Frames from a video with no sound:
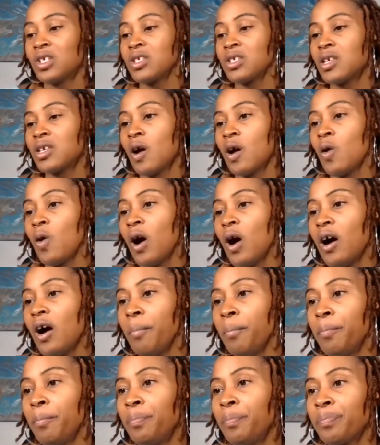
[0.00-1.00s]

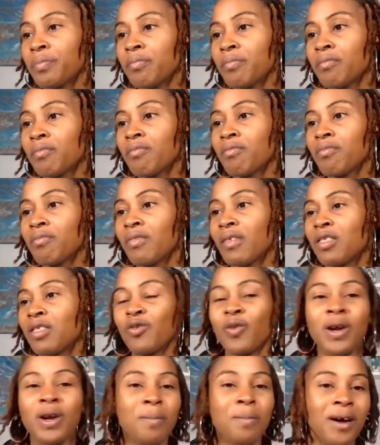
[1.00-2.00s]
So
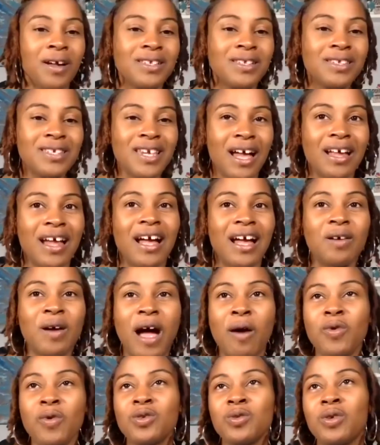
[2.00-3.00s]
3 months, I
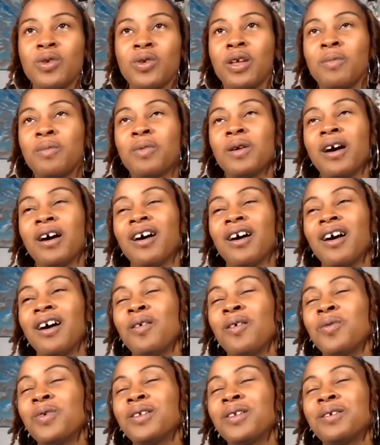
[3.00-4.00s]
was on
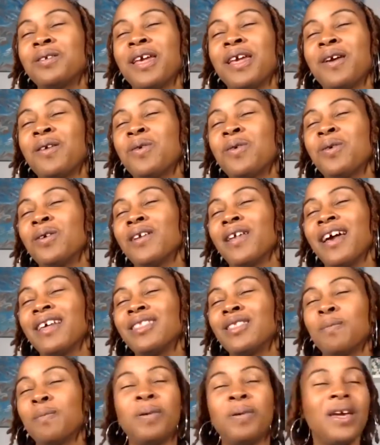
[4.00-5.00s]
what do they call it?
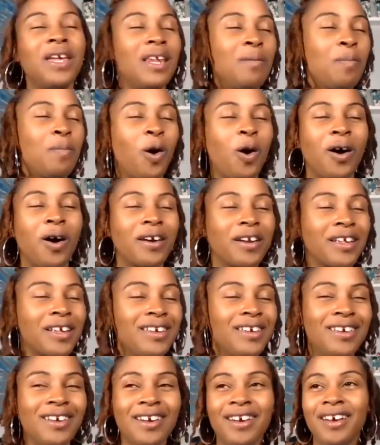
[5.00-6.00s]
The pity
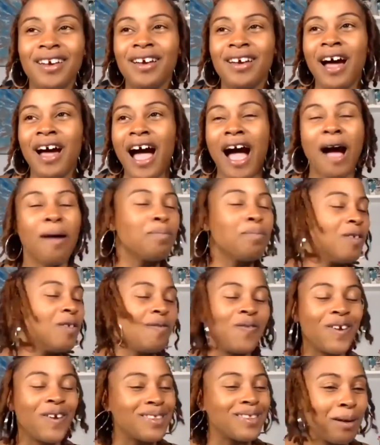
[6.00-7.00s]
party. I'm the
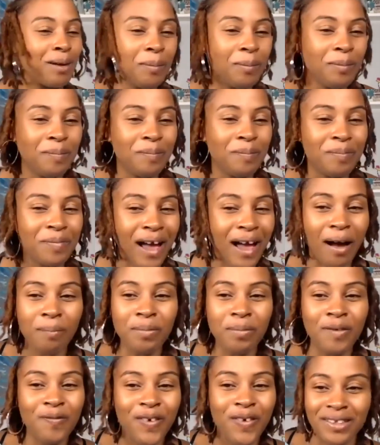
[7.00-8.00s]
victim. I'm
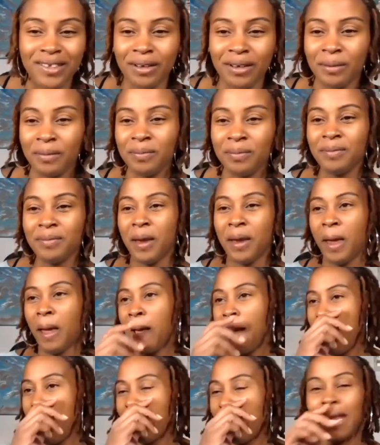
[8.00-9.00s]
the victim.
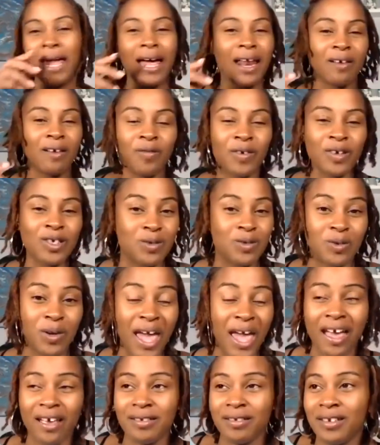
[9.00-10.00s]
A lot of us do
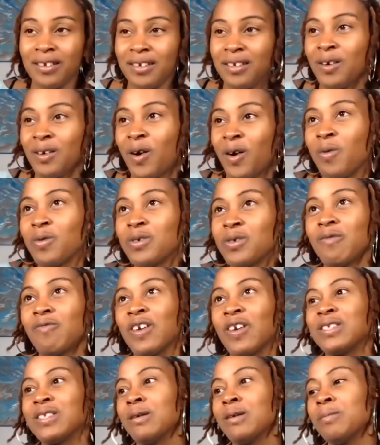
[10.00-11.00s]
that. I was the
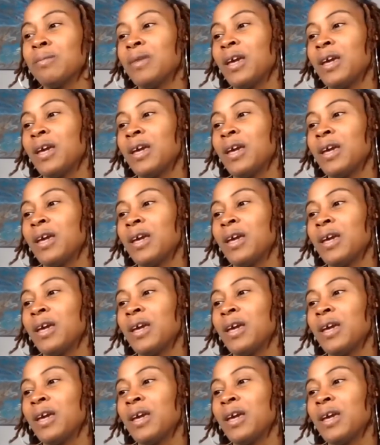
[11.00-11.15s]
victim.